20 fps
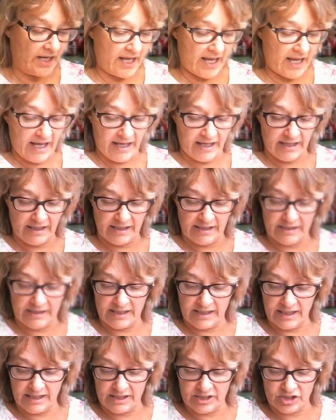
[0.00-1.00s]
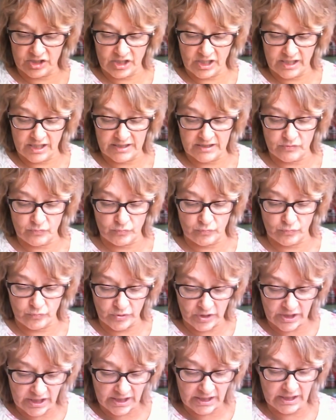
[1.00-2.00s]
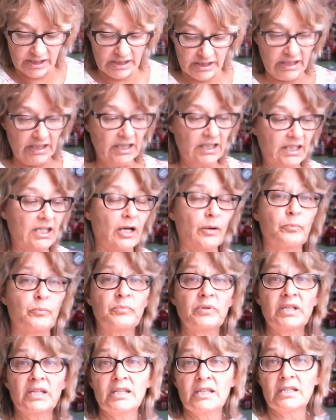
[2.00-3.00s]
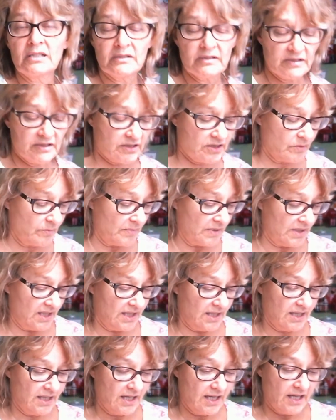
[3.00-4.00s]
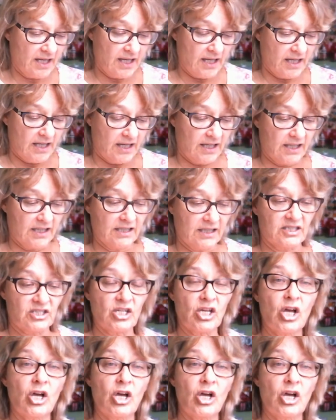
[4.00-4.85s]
and it just really appeals to me. It's